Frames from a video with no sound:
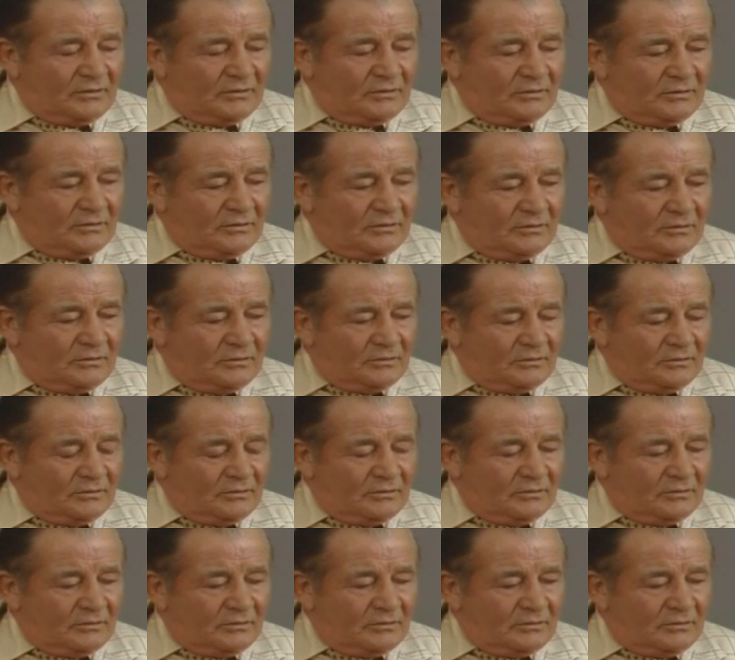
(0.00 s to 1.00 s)

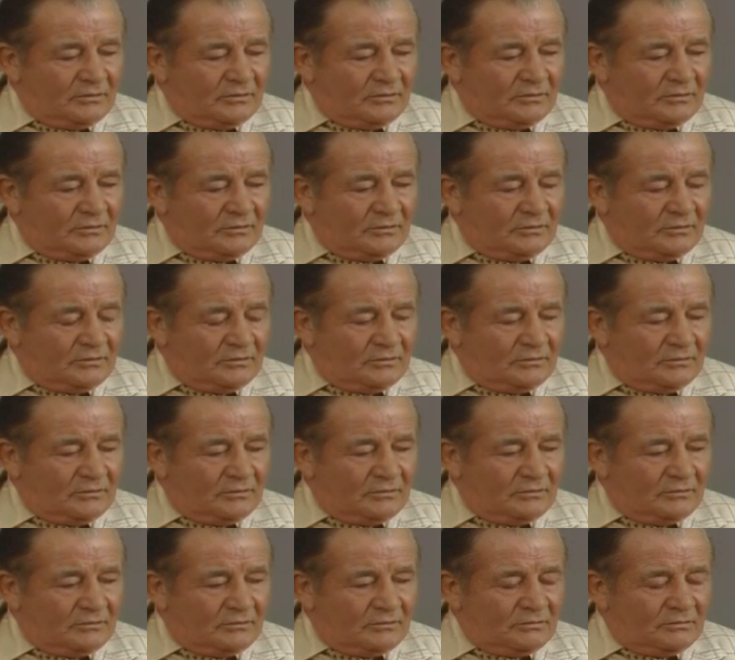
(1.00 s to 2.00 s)
No one is speaking in this clip.